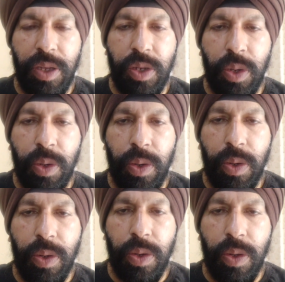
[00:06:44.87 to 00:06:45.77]
So,
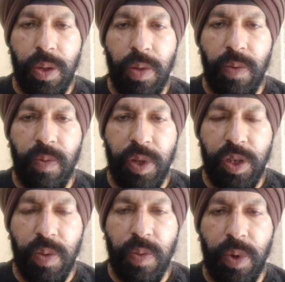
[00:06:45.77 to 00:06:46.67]

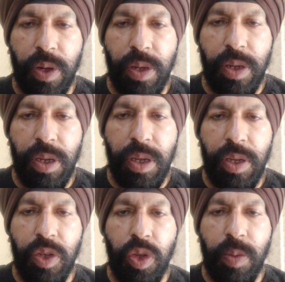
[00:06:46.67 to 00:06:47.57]
first of all,
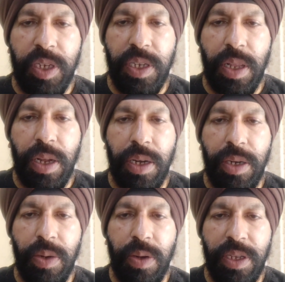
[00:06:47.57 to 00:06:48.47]
you must learn
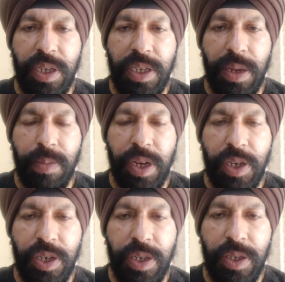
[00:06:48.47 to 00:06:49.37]
to resist
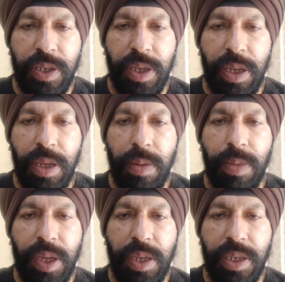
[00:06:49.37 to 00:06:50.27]
temptations,
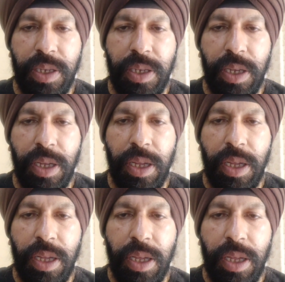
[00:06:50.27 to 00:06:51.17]
because
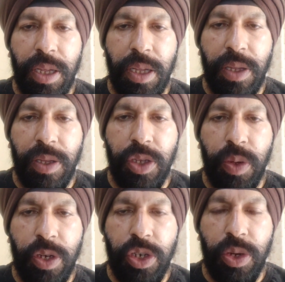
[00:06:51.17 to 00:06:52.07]
you
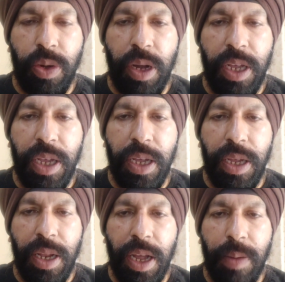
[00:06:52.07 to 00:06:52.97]
are surely
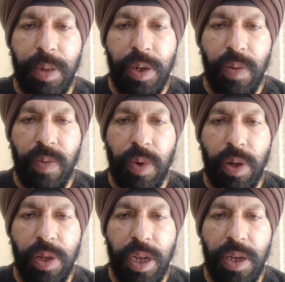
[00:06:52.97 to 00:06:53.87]
liable to
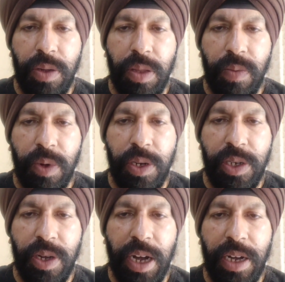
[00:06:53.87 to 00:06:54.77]
fall into the
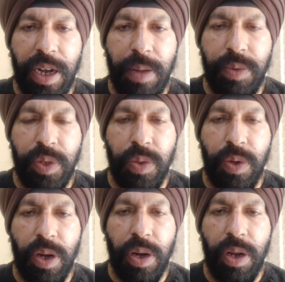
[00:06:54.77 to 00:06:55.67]
world's rat trap
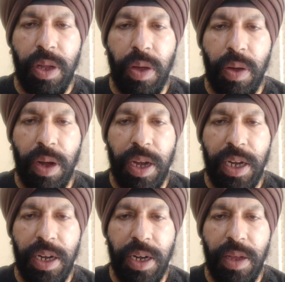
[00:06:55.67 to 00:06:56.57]
sooner or
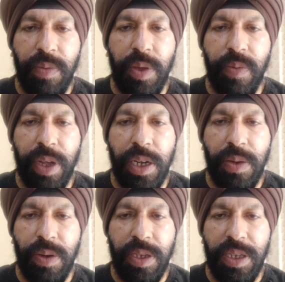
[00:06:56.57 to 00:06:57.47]
later if you fail
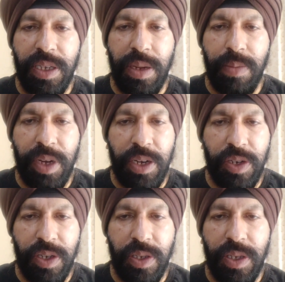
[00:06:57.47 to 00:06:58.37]
to resist
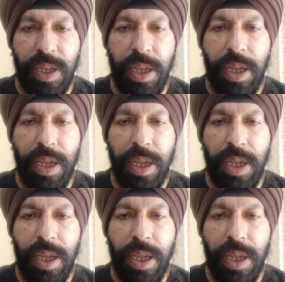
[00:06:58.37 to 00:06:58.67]
temptations.